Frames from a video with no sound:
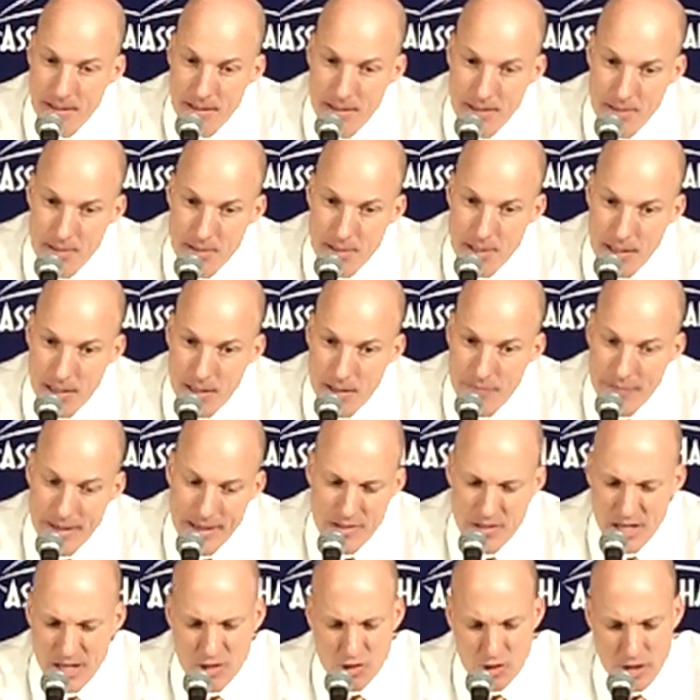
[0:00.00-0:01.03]
And
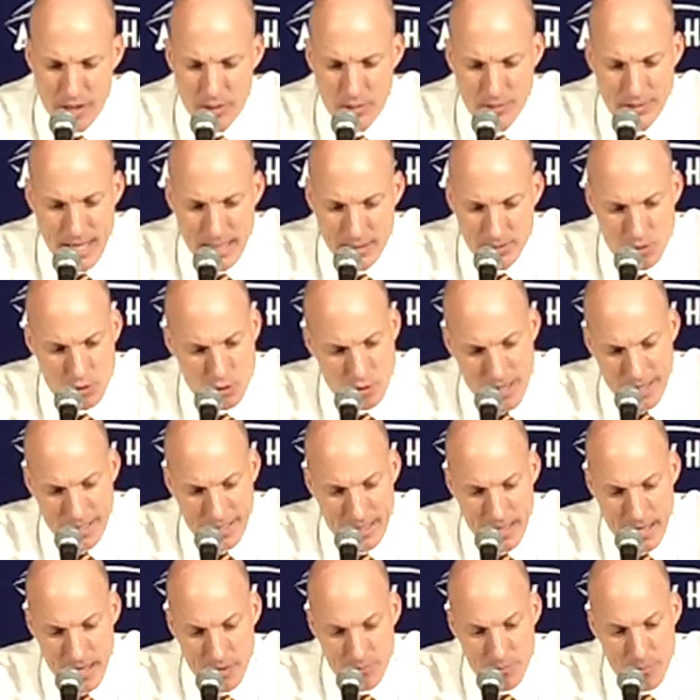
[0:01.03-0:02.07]
they settled down the
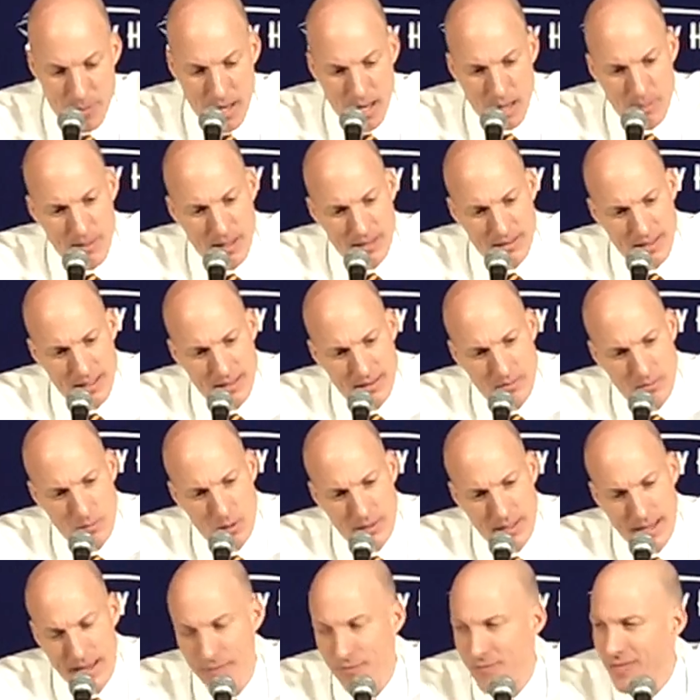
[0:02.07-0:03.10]
second half, Bob. I think
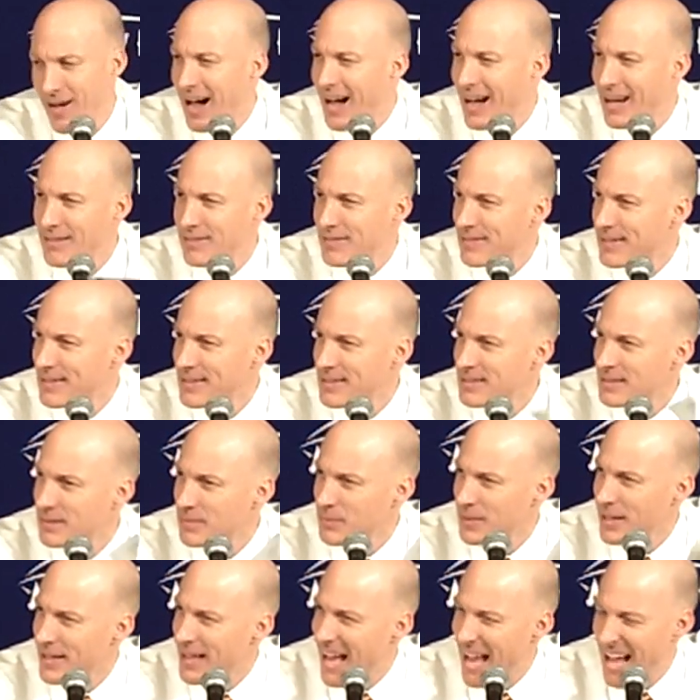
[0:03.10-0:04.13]
when they have
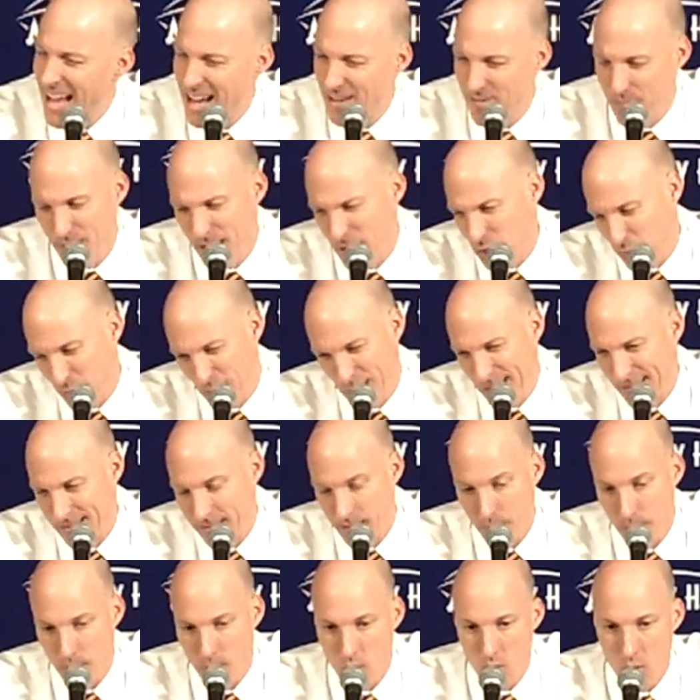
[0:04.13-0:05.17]
5.5, and that's pretty
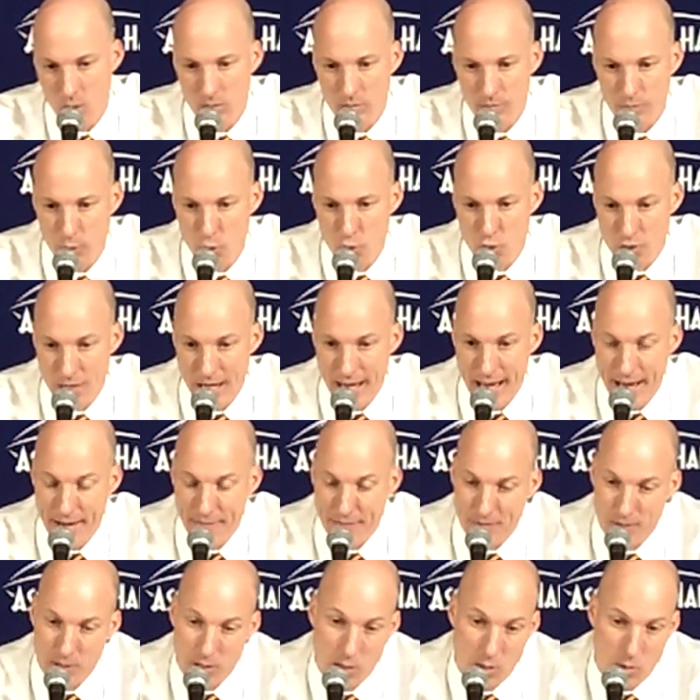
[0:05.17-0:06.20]
typical. First
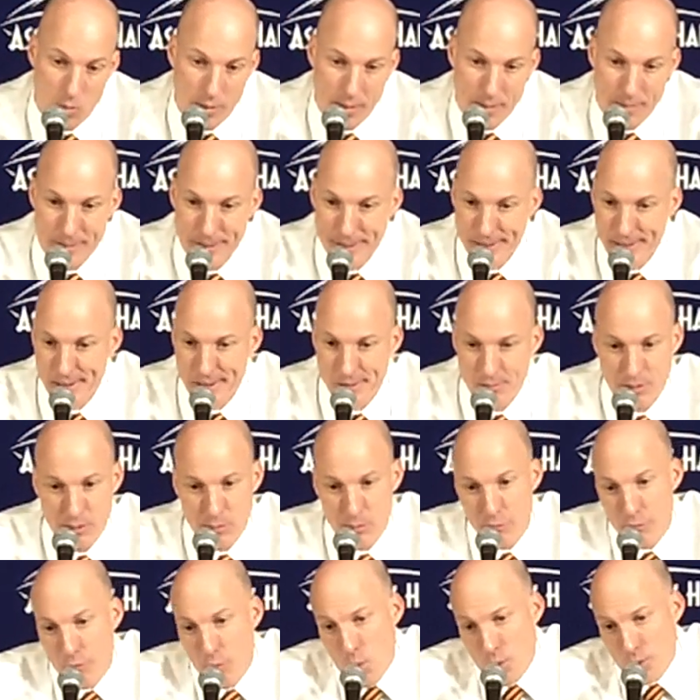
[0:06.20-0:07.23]
half, you know,
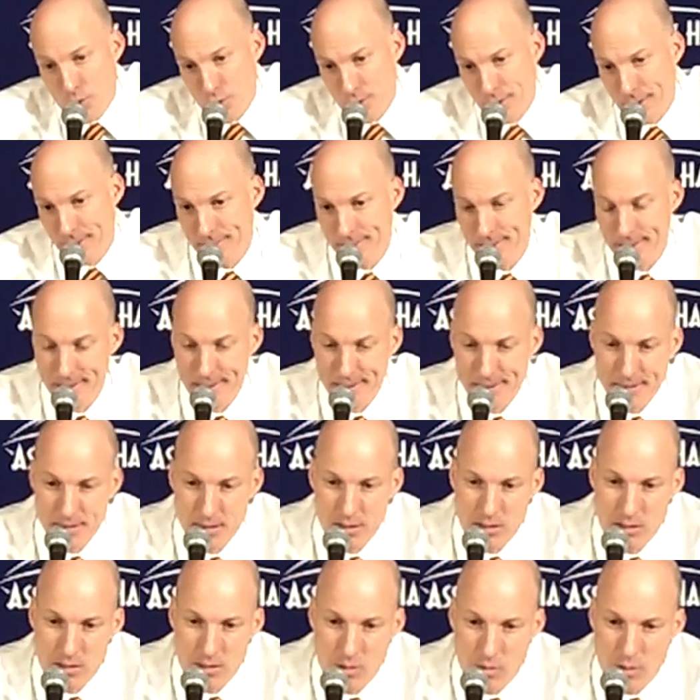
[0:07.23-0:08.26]
we were fortunate.
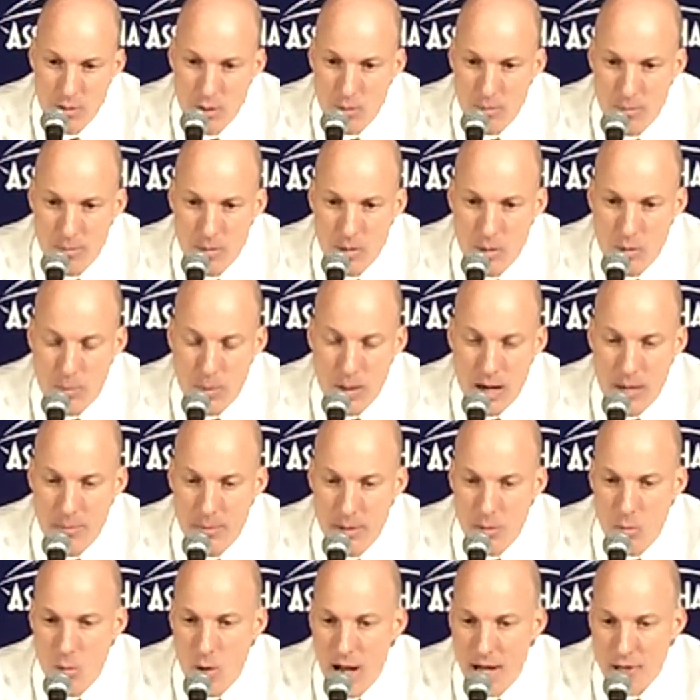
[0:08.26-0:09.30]
You know, they'll
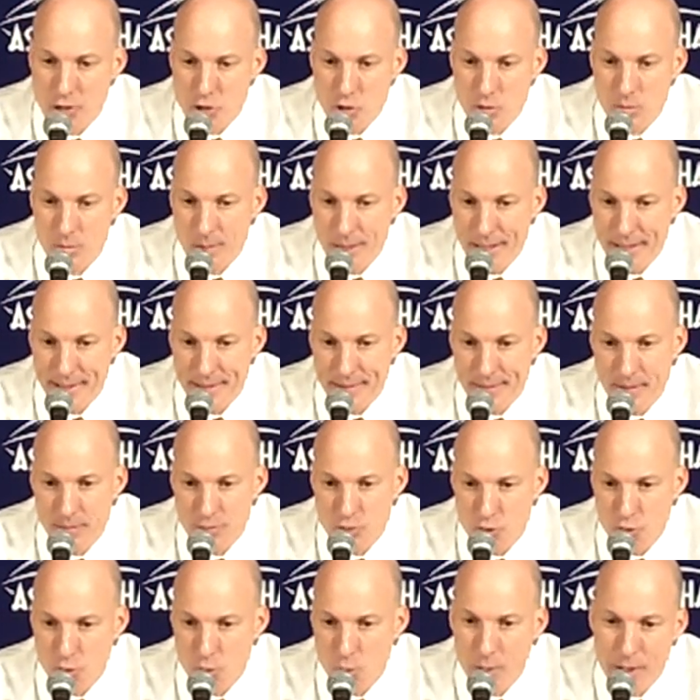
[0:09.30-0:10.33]
probably watch them like I'm
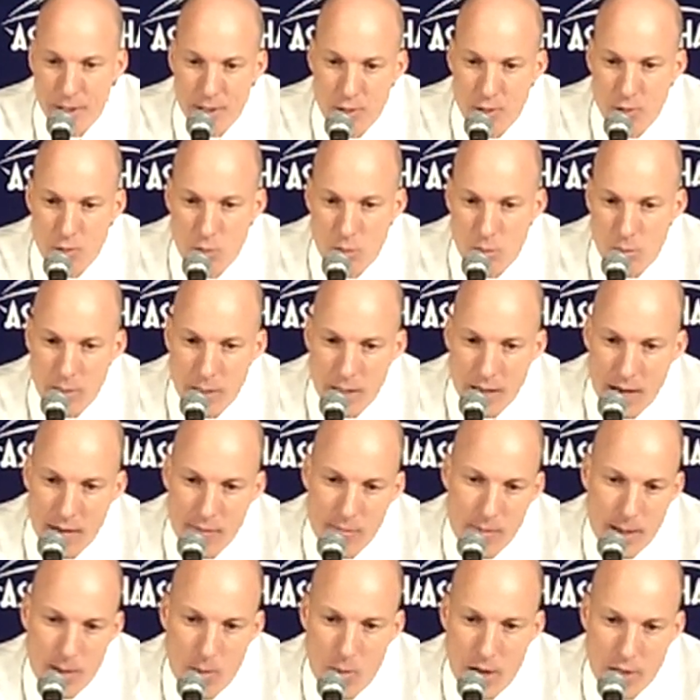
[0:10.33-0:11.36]
sure we do when
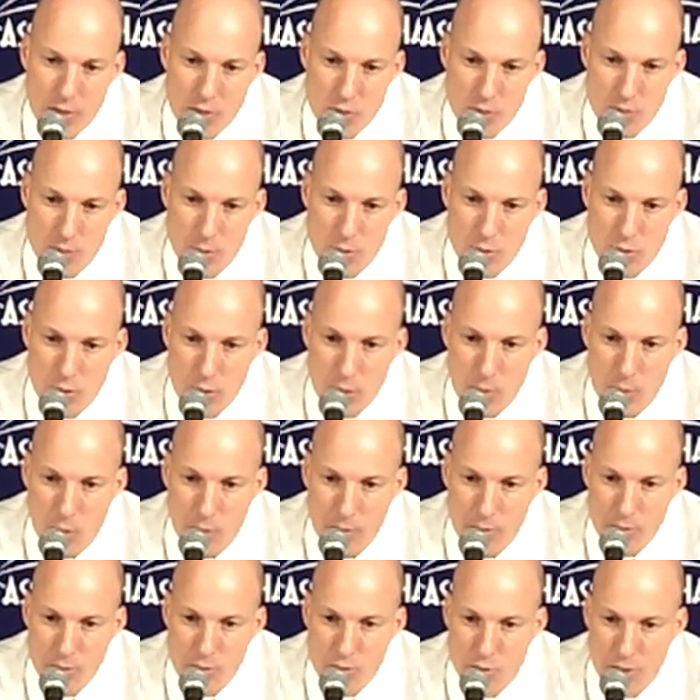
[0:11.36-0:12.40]
everybody watches their
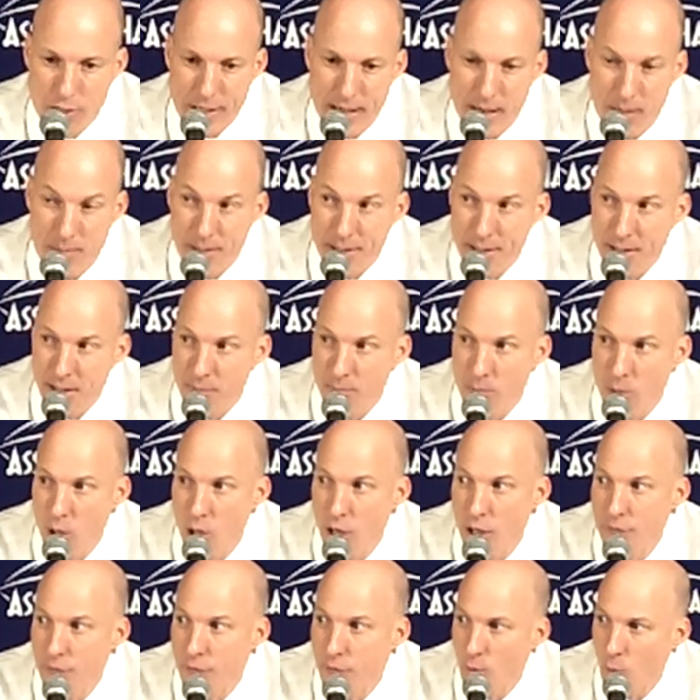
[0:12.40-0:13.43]
turnovers, see how many of them
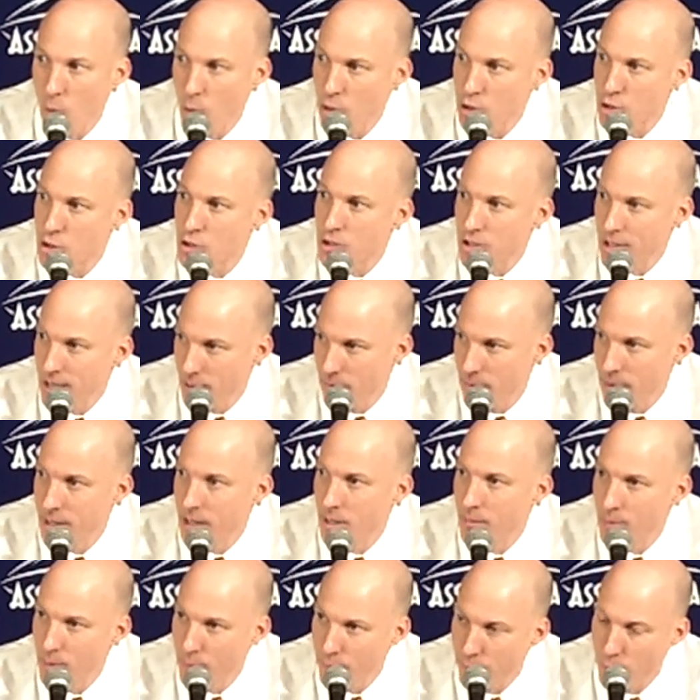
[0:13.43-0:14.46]
are unforced, see how
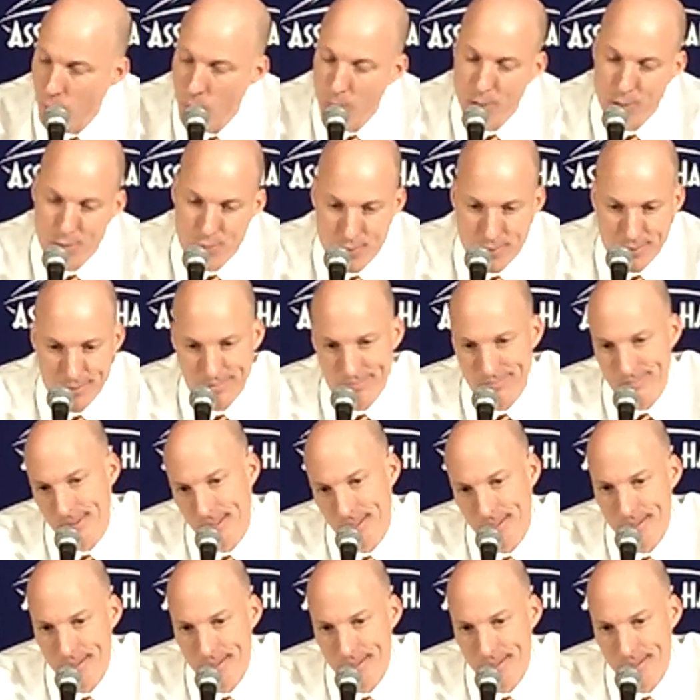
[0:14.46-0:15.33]
many of them are forced, and